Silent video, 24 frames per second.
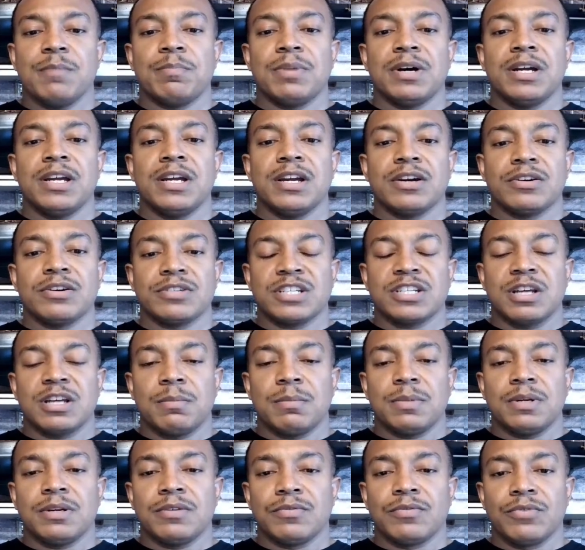but here goes some
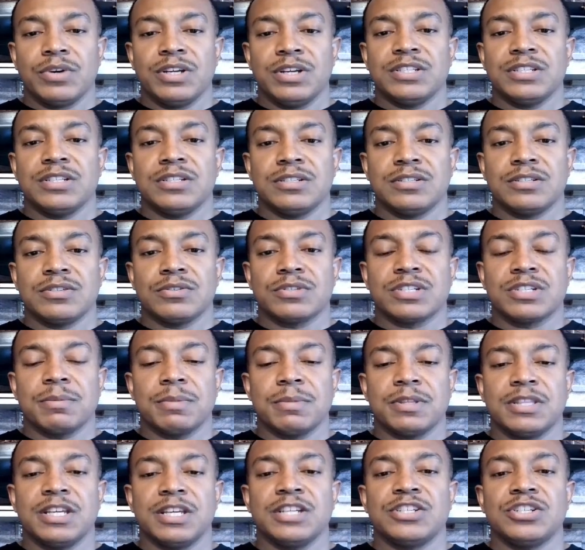of the reasons or some
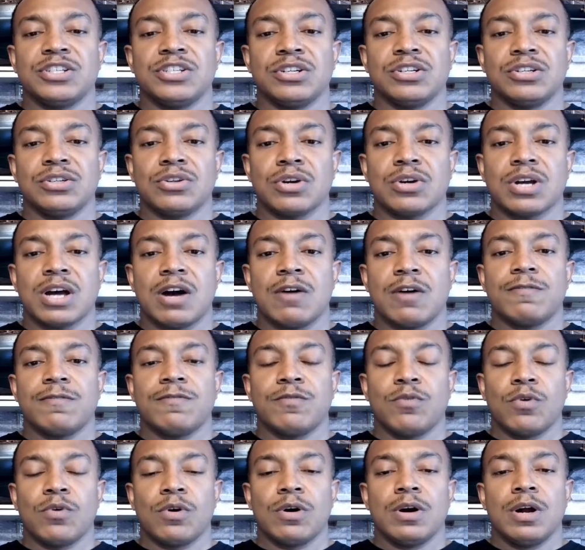of the things you need to look out
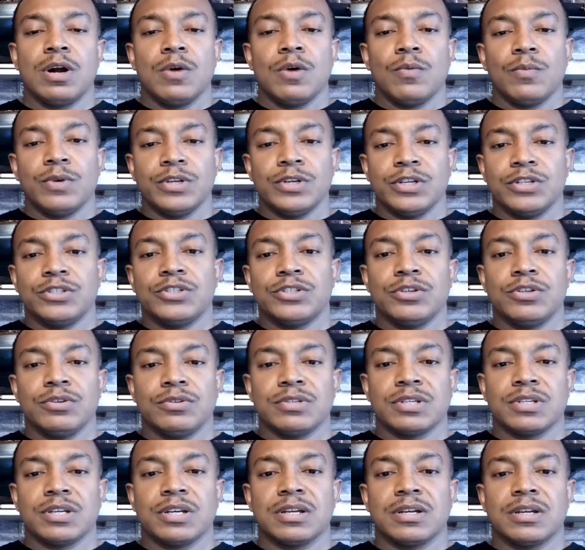for when you're
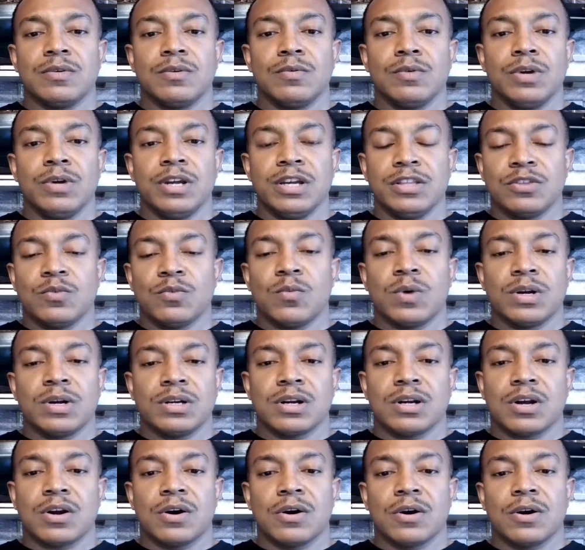choosing either one of the
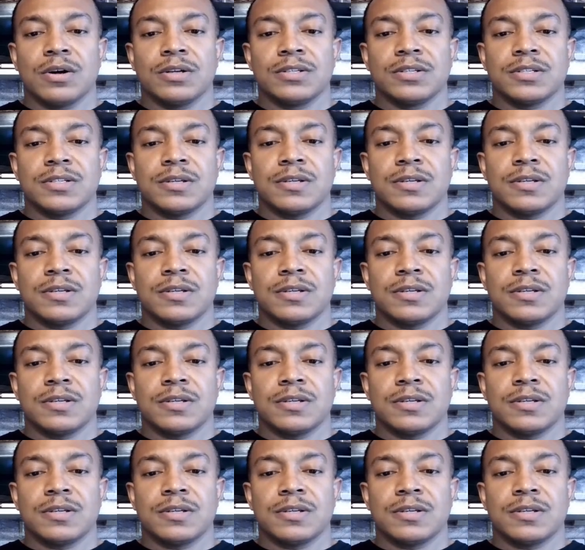cards.